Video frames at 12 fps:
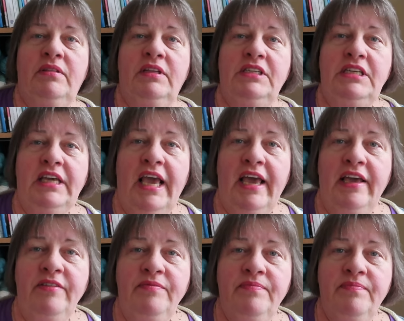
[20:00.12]
the D
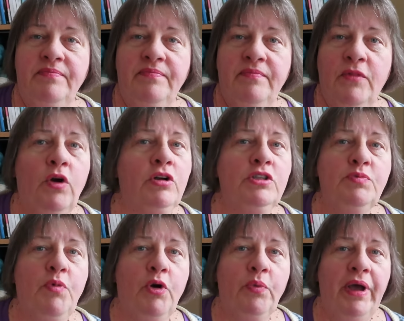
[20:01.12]
K or
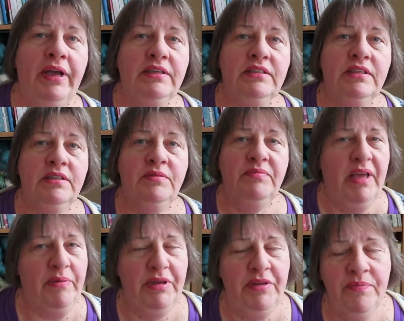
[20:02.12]
sport weight,
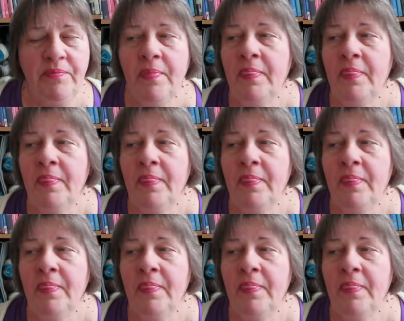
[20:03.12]
maybe,